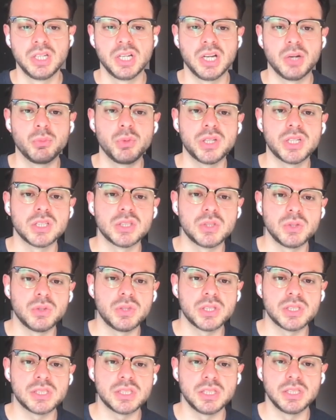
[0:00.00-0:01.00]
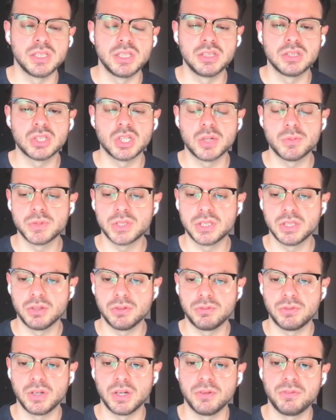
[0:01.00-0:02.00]
And we can do this in terms
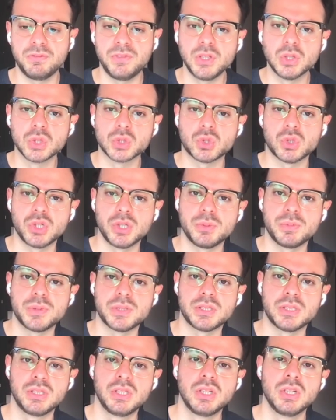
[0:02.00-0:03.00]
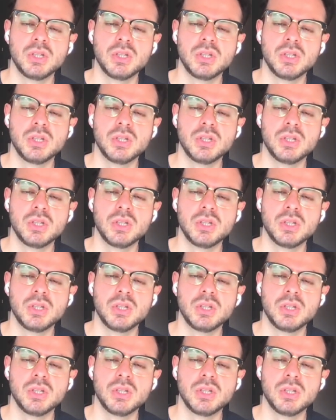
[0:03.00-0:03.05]
of field trips.